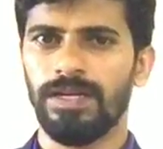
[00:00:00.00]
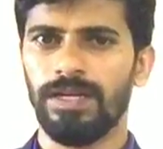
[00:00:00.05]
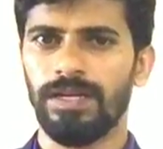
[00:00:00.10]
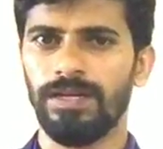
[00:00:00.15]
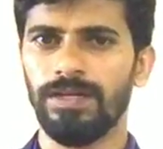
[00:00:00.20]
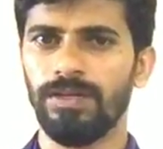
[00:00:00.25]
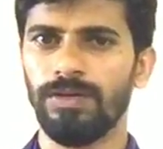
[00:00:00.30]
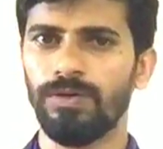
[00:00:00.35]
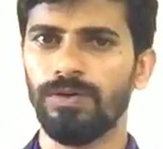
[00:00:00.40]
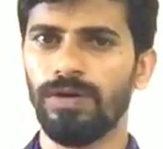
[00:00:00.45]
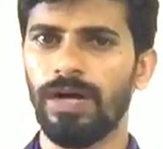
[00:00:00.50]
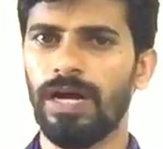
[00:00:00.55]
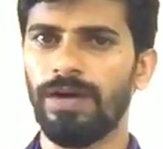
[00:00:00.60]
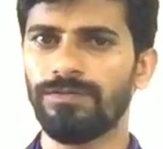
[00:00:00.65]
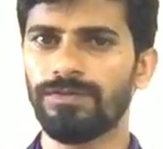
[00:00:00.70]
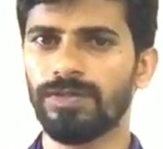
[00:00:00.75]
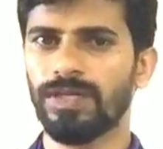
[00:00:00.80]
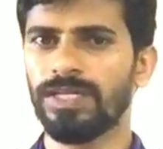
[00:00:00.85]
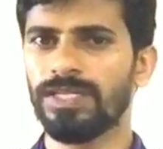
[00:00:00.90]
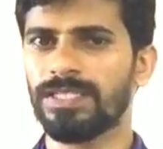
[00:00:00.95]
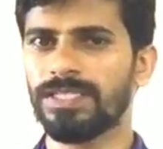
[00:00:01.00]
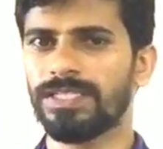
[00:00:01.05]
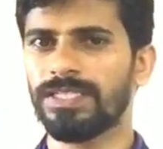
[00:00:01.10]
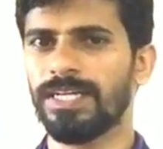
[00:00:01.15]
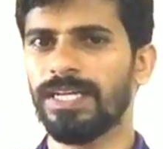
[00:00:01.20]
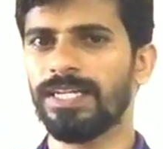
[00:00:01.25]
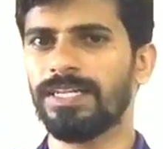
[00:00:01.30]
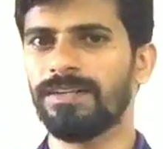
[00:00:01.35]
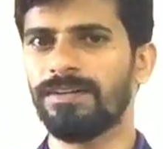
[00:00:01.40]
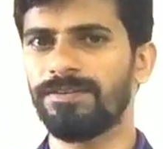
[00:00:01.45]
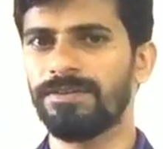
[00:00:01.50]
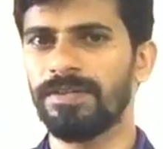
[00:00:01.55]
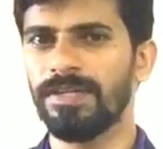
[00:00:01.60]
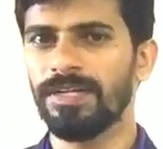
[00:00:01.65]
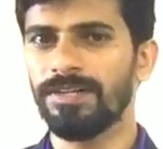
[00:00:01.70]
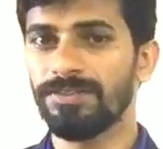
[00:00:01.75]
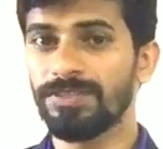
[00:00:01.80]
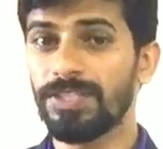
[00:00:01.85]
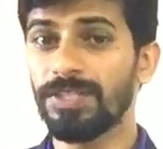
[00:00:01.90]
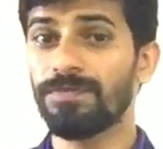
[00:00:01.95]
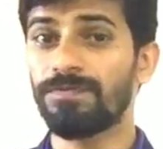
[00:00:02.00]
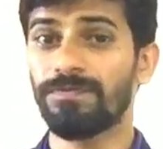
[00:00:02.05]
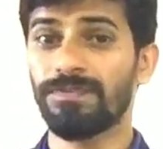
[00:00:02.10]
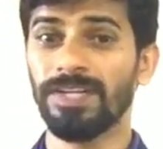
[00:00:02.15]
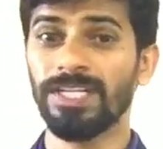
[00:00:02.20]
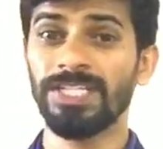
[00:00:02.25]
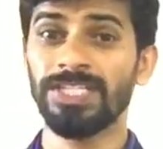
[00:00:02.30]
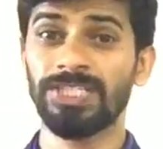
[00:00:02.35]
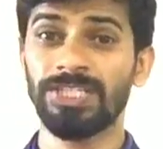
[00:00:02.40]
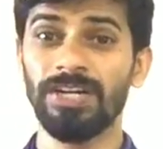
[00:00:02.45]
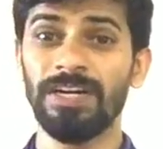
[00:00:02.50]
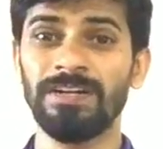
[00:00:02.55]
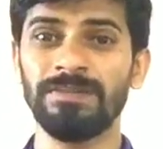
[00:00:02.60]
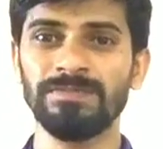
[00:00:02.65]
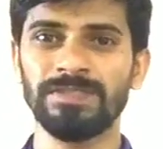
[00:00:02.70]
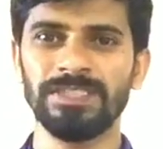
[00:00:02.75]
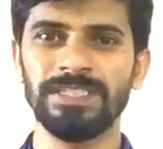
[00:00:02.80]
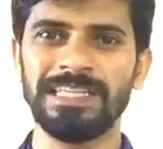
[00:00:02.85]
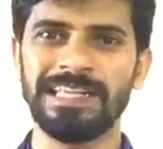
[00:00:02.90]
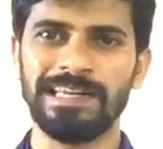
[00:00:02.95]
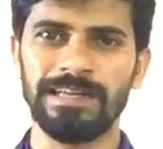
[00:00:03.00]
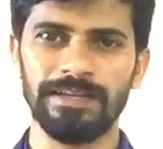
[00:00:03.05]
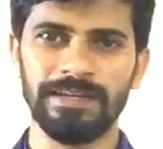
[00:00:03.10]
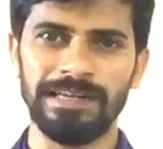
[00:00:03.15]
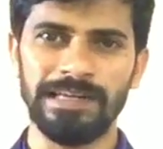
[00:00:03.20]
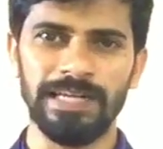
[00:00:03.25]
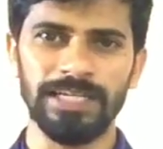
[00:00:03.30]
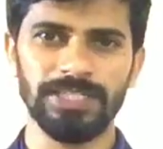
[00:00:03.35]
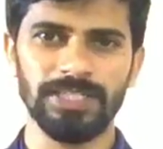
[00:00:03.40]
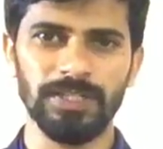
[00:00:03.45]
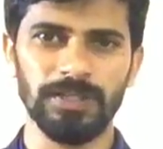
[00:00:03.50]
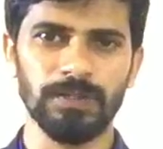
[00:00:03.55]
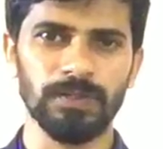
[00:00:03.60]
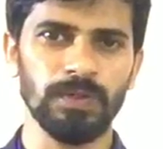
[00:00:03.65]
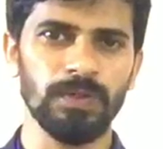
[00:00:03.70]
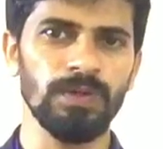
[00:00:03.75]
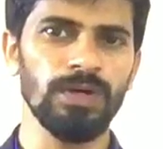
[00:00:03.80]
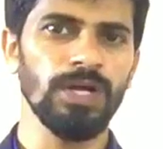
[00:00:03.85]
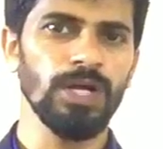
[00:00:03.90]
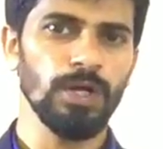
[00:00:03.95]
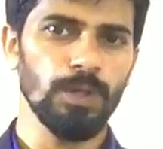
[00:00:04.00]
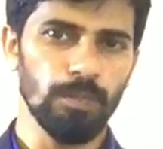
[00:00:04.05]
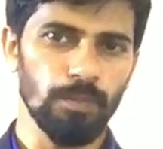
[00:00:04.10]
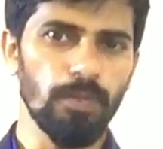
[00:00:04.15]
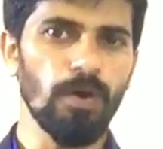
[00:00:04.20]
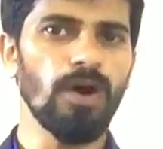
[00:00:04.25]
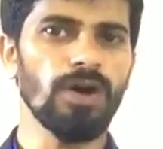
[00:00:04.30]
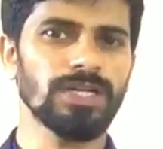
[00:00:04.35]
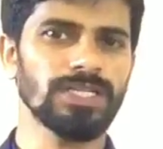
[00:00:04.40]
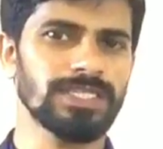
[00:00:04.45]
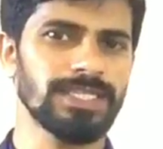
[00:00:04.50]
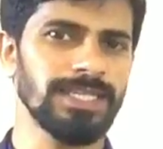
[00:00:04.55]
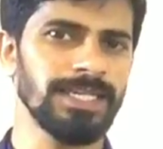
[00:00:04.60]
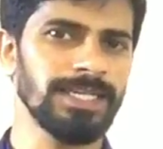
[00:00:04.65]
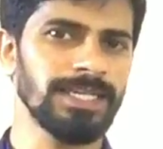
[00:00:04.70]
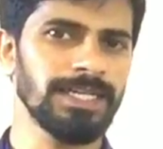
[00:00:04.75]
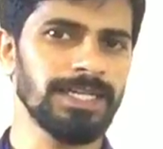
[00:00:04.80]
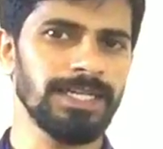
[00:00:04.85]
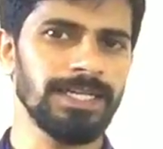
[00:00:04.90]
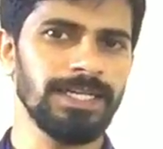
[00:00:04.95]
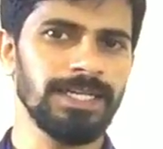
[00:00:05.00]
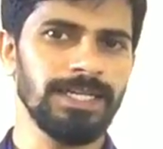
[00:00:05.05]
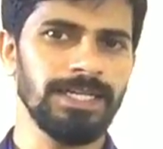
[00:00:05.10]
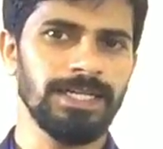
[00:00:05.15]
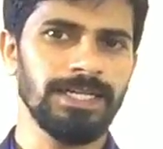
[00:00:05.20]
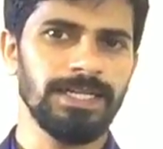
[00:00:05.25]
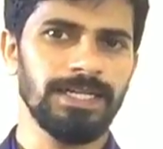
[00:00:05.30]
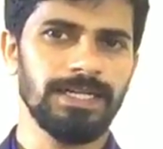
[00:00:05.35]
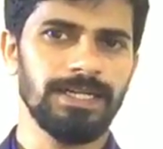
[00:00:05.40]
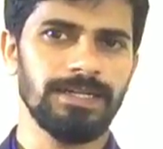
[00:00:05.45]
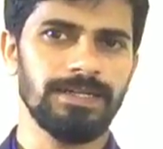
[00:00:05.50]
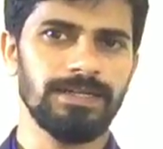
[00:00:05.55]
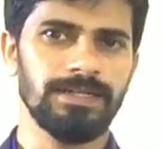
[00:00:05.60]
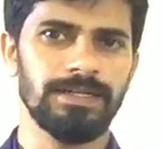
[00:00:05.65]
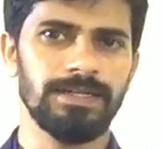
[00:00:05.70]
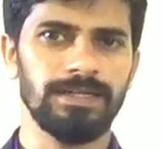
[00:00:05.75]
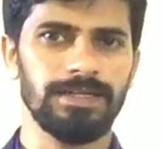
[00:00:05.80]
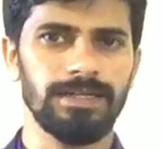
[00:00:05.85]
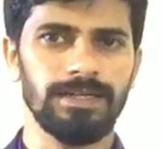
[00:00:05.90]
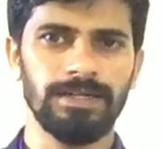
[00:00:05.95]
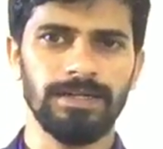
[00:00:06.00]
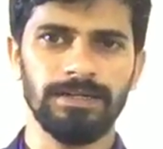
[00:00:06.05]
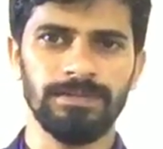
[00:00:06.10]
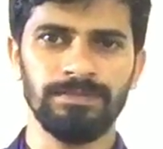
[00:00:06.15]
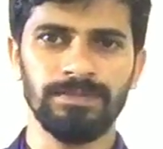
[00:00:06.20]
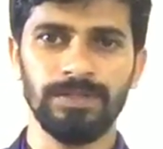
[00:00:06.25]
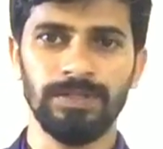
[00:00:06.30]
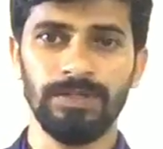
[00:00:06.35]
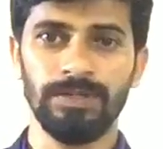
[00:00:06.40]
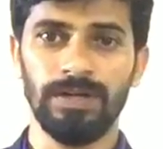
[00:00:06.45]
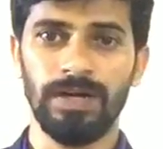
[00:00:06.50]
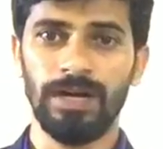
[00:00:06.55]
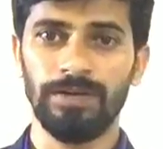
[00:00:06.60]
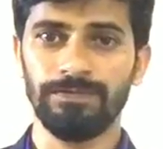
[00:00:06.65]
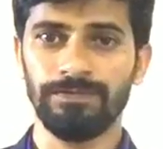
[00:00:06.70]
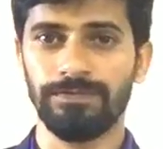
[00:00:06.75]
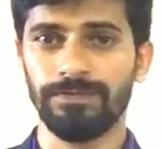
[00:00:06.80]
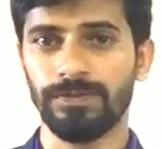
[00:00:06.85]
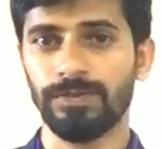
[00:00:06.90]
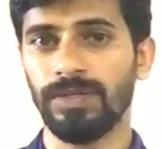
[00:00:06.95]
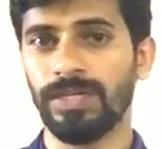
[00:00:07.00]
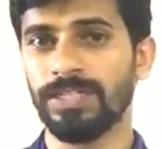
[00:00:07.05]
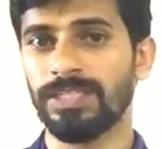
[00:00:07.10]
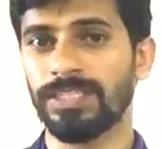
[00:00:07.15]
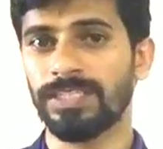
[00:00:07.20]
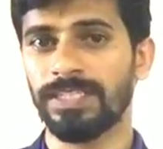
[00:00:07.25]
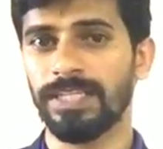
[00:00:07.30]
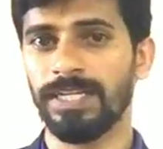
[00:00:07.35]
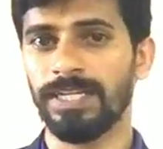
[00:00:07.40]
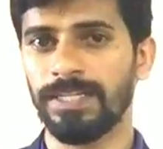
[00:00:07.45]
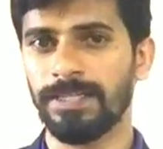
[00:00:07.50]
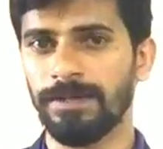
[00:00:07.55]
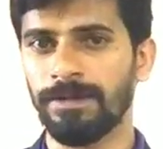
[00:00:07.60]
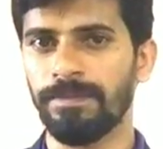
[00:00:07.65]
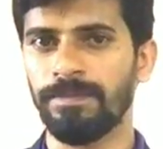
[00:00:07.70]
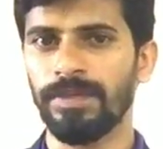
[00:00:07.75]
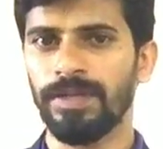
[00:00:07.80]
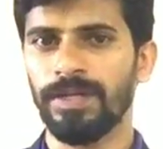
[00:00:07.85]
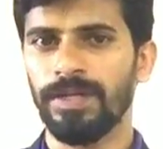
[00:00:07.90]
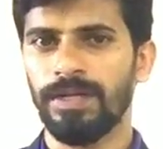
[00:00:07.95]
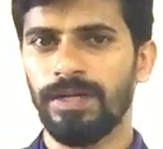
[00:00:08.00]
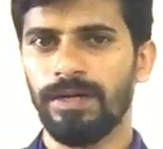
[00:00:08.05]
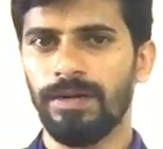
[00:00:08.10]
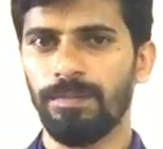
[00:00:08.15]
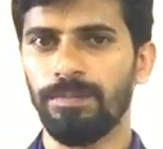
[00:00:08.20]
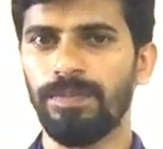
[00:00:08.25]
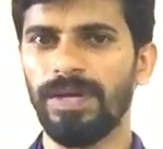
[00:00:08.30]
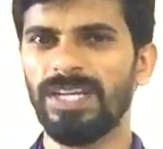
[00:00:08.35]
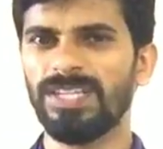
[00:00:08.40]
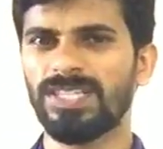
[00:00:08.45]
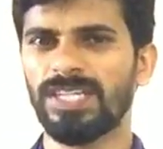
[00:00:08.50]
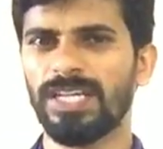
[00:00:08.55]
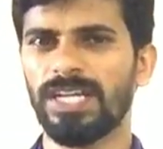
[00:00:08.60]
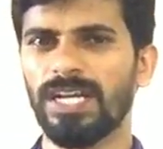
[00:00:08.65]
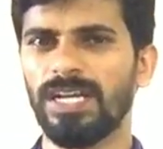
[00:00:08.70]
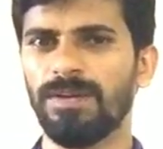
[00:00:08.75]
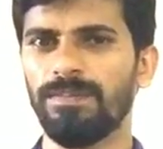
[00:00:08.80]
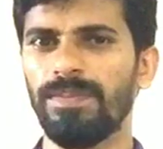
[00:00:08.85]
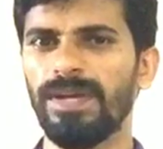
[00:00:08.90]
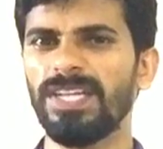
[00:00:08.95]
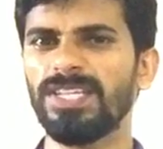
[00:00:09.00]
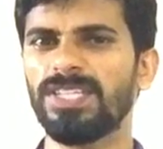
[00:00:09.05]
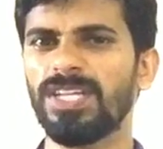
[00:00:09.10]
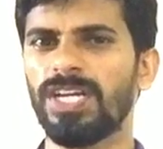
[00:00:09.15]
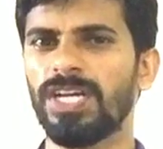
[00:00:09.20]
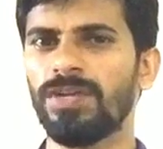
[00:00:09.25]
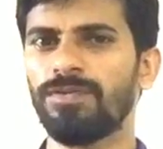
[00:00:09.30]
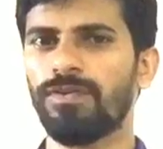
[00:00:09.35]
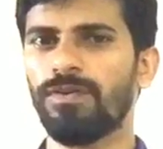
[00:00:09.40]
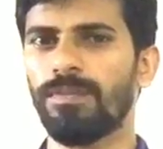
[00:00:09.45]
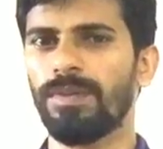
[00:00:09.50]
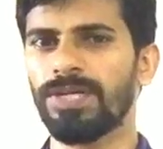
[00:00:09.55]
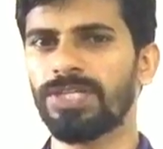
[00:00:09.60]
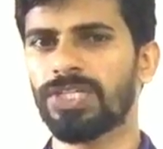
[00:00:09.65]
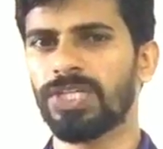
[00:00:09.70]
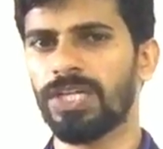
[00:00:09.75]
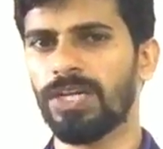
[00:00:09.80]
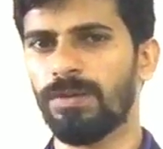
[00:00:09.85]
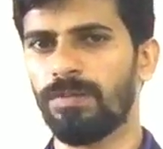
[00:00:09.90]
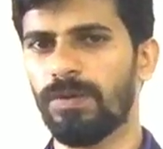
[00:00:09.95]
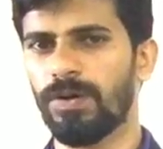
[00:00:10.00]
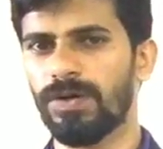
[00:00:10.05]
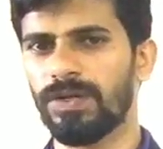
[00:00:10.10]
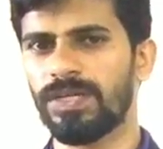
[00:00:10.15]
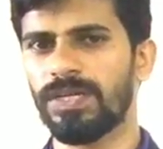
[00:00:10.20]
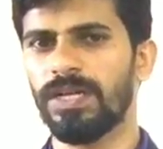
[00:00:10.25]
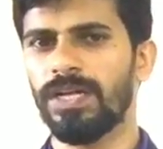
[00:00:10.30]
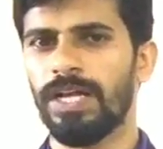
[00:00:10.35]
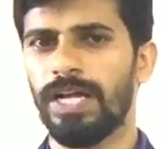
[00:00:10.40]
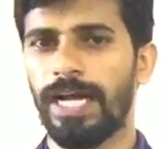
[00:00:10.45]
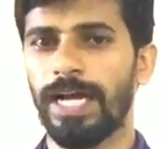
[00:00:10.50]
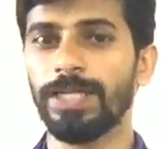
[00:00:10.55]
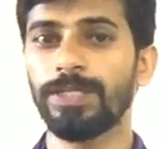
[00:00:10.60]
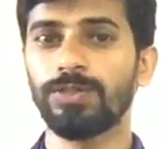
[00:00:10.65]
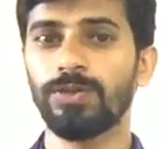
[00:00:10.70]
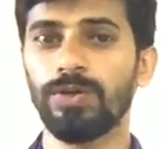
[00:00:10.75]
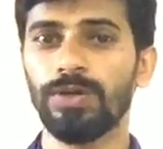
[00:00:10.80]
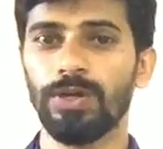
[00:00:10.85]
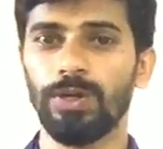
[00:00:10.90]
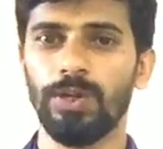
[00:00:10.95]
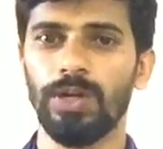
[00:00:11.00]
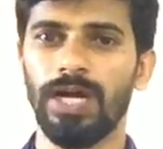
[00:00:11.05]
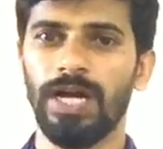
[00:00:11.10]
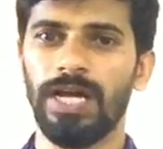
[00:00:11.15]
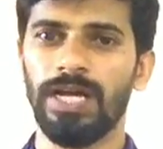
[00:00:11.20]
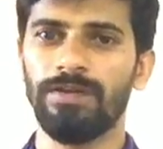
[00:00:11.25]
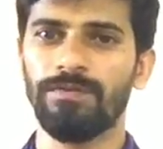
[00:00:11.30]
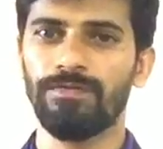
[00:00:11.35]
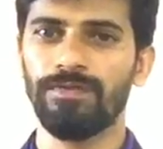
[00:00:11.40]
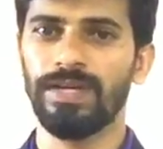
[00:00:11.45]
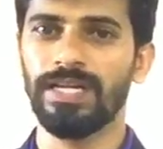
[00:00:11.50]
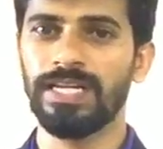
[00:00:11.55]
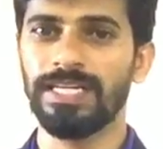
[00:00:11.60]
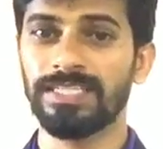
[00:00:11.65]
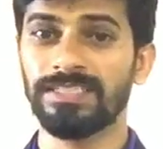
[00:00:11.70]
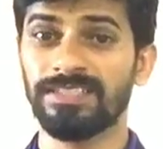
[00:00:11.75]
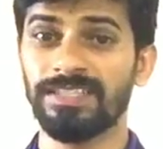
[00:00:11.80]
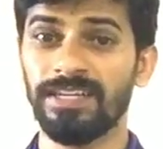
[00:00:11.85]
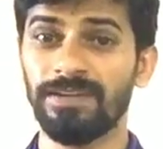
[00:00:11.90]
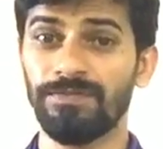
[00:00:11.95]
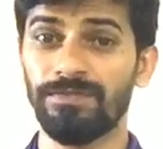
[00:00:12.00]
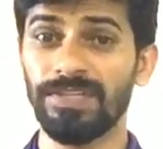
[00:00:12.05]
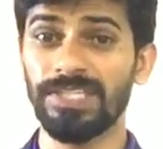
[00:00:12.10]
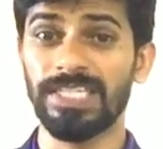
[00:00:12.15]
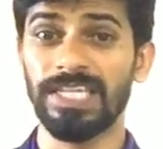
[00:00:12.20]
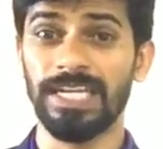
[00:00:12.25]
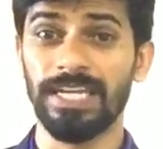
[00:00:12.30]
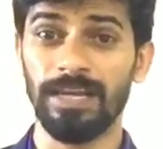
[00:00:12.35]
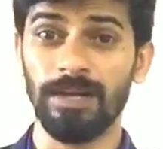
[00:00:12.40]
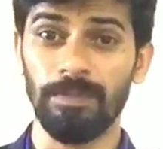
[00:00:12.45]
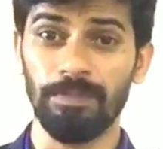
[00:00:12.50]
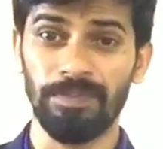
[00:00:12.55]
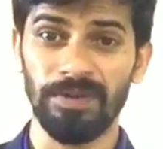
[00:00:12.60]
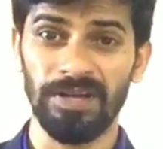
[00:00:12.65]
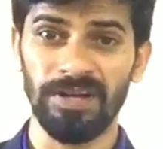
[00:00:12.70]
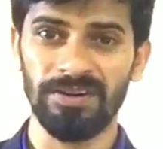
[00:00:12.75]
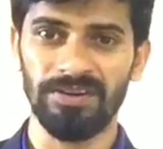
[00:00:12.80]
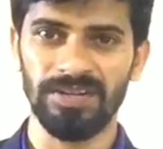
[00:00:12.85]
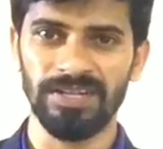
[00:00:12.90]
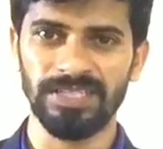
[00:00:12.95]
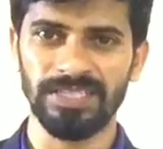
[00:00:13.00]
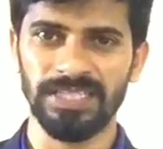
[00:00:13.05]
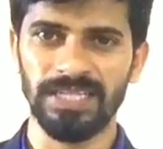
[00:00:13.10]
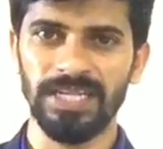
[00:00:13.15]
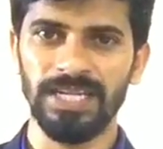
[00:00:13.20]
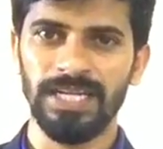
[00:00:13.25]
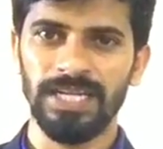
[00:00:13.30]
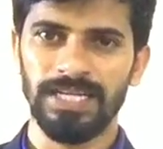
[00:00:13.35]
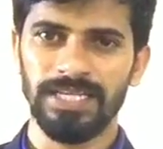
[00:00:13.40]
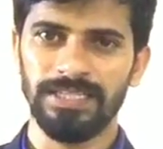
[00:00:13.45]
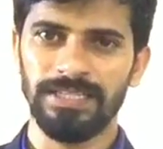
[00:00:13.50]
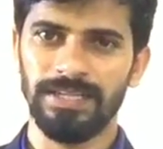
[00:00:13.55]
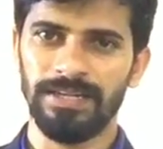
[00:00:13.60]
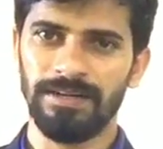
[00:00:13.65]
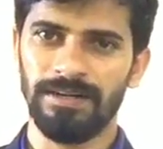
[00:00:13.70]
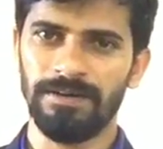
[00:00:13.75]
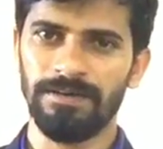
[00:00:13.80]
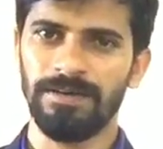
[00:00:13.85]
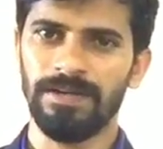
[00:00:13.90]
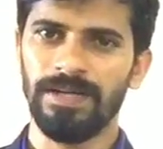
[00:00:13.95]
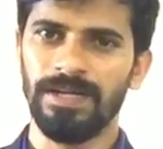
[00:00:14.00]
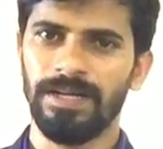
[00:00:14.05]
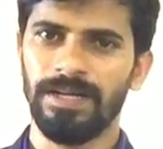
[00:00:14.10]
you have to understand the different terms related to boxing. You have to understand the basic information about Antonio and Felix, their physical appearance, their